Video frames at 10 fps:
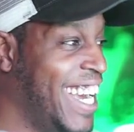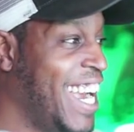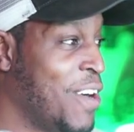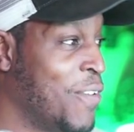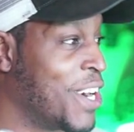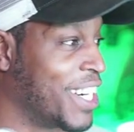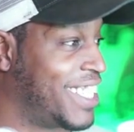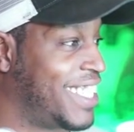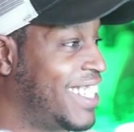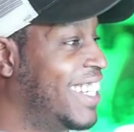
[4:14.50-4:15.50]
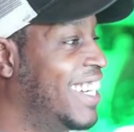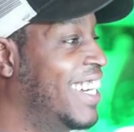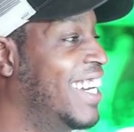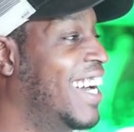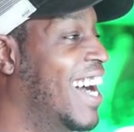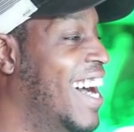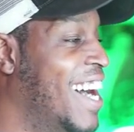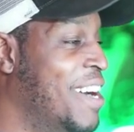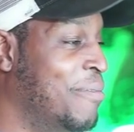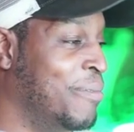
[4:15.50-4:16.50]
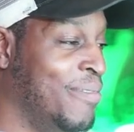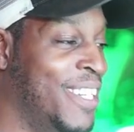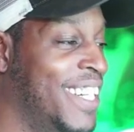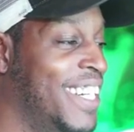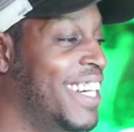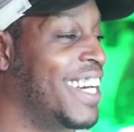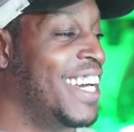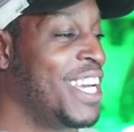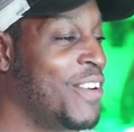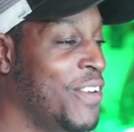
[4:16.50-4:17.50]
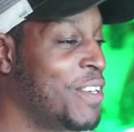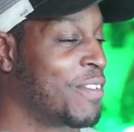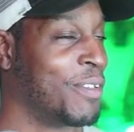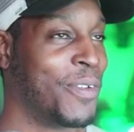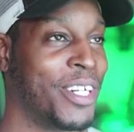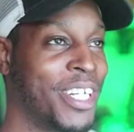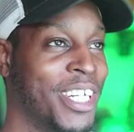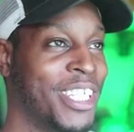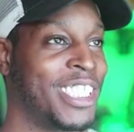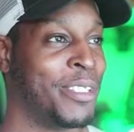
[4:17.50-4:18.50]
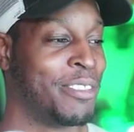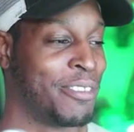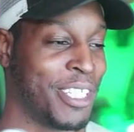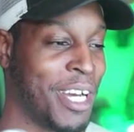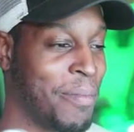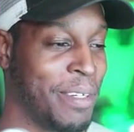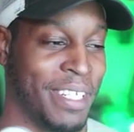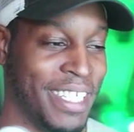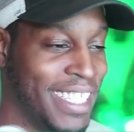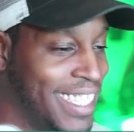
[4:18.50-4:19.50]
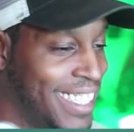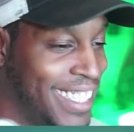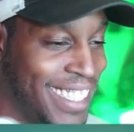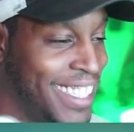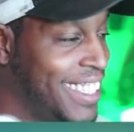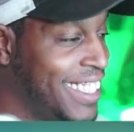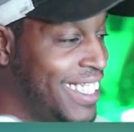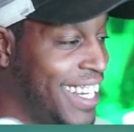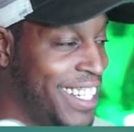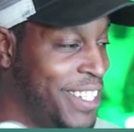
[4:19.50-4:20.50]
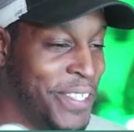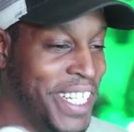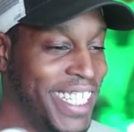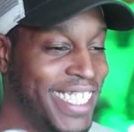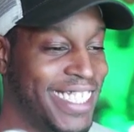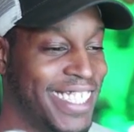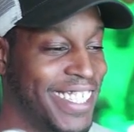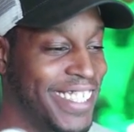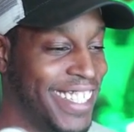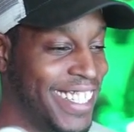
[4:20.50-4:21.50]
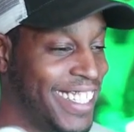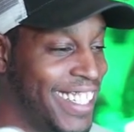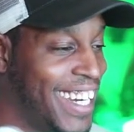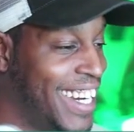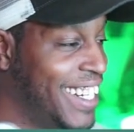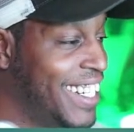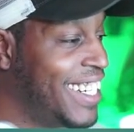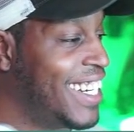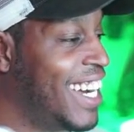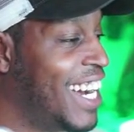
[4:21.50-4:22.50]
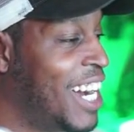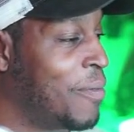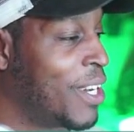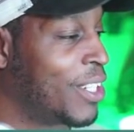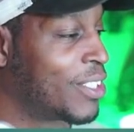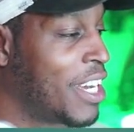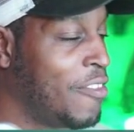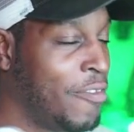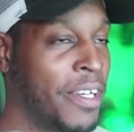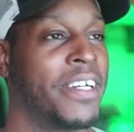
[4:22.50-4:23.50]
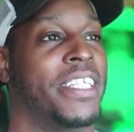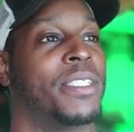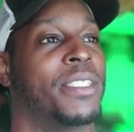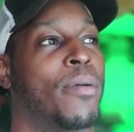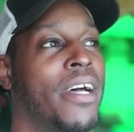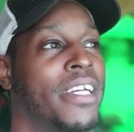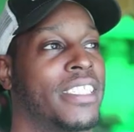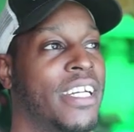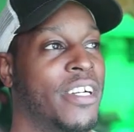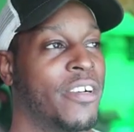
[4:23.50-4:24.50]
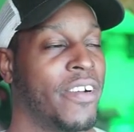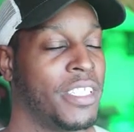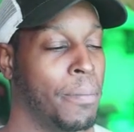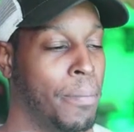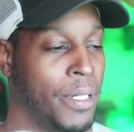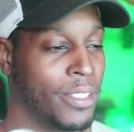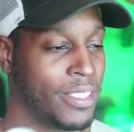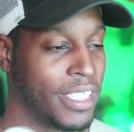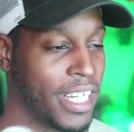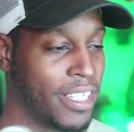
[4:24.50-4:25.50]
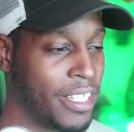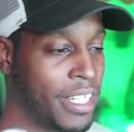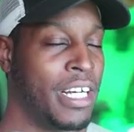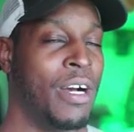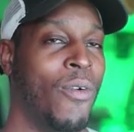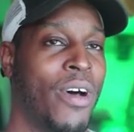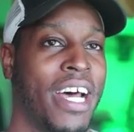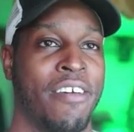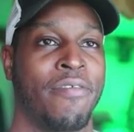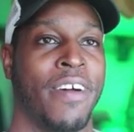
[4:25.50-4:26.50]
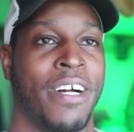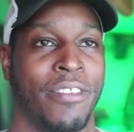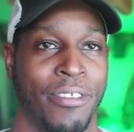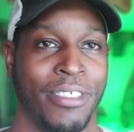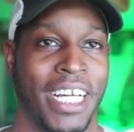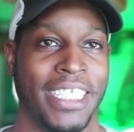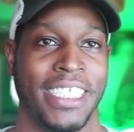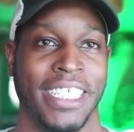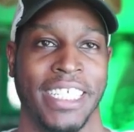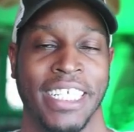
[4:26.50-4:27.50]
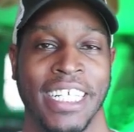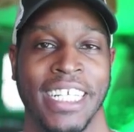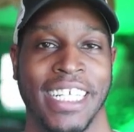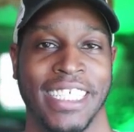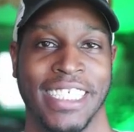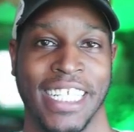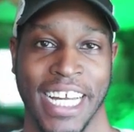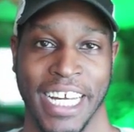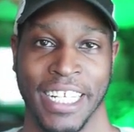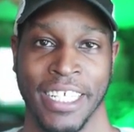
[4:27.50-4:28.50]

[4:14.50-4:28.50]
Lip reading: It works. When you reward customers for shopping, they do it. So we also have various products that are great to bundle together. What I have found through testing is that